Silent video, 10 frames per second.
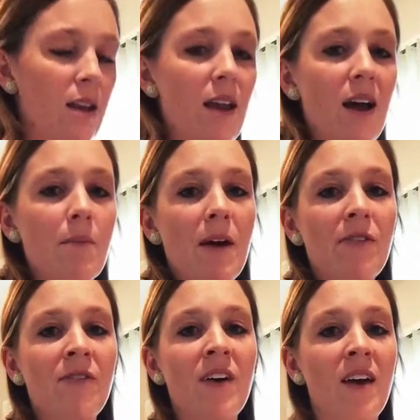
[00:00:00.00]
Now my
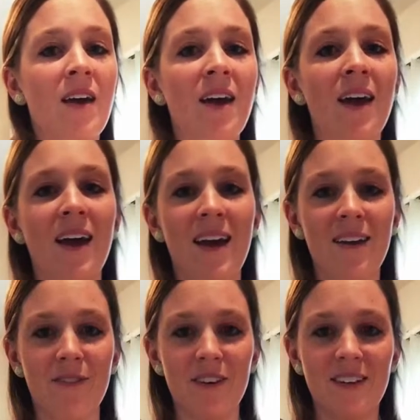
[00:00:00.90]

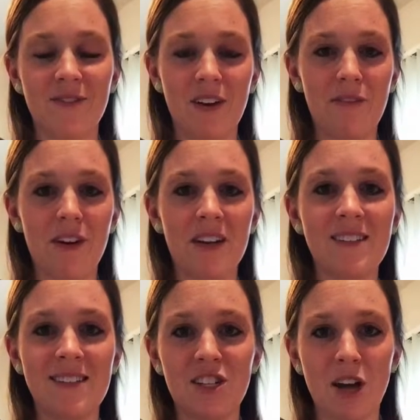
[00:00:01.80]
favorite
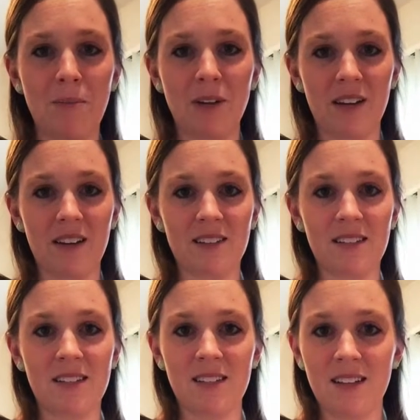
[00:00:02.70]
is the chopped
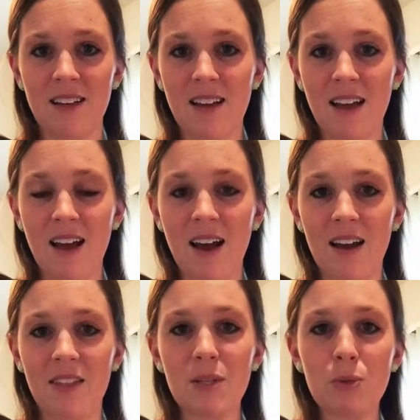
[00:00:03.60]
onions.
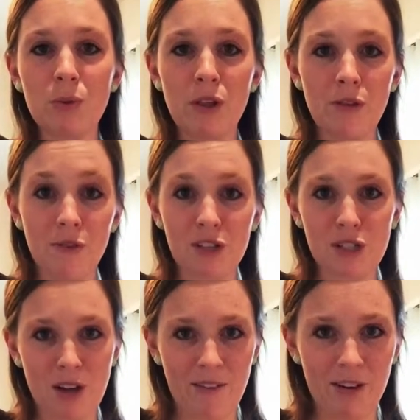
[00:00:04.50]
This was one of the
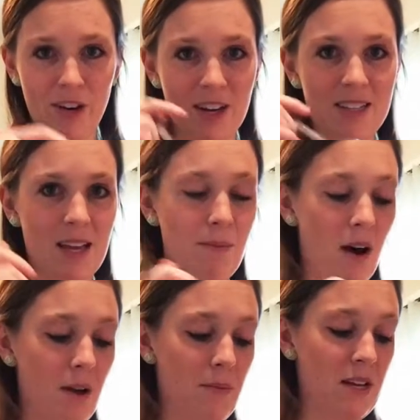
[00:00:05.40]
first Thrive ingredients I
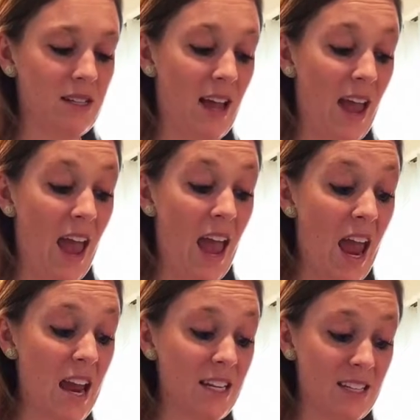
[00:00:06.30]
bought because I
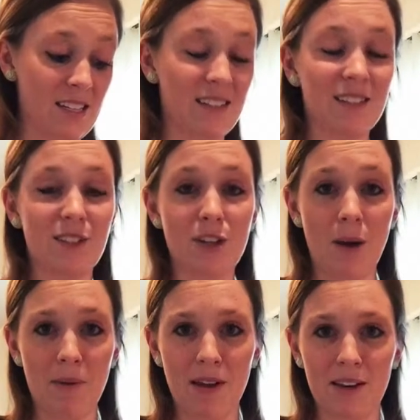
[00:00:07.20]
hate
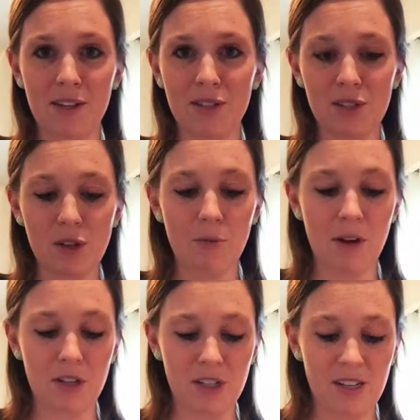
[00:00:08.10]
chopping onions so
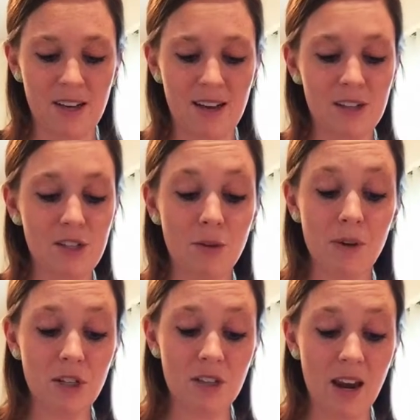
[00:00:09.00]
much. So
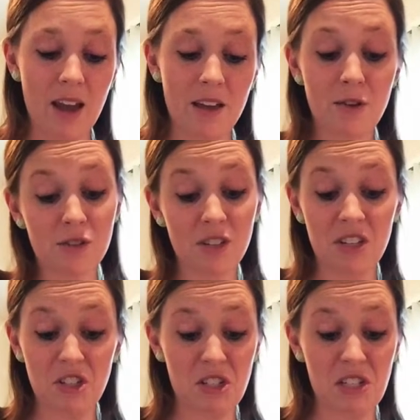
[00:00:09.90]
much that I
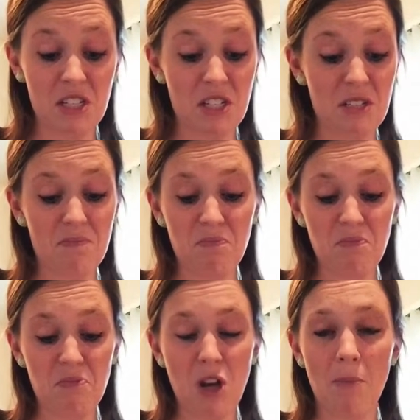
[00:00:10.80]
usually just
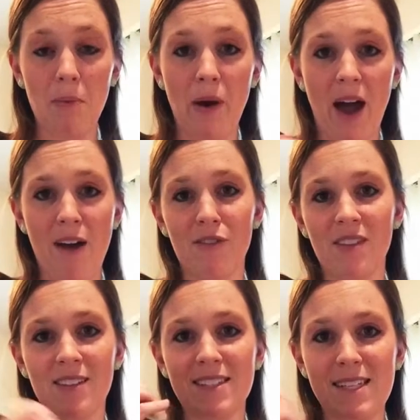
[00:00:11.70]
chop about half
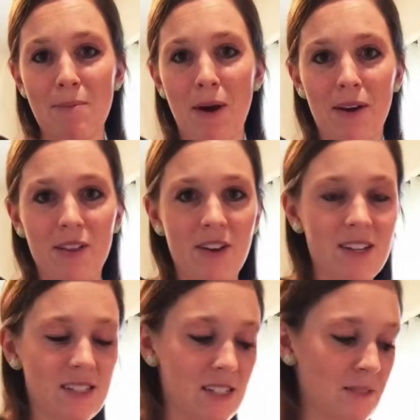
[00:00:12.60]
and then skip out on the
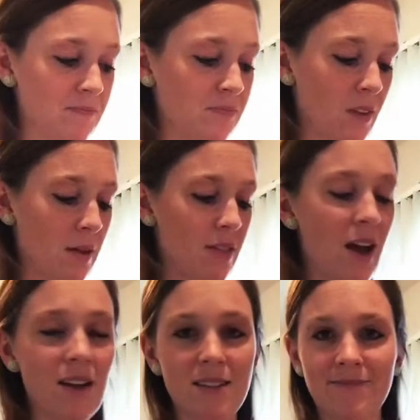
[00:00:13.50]
rest.
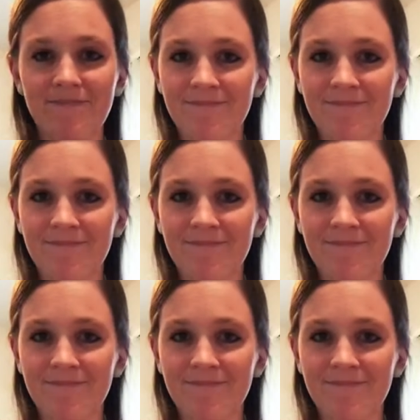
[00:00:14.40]
That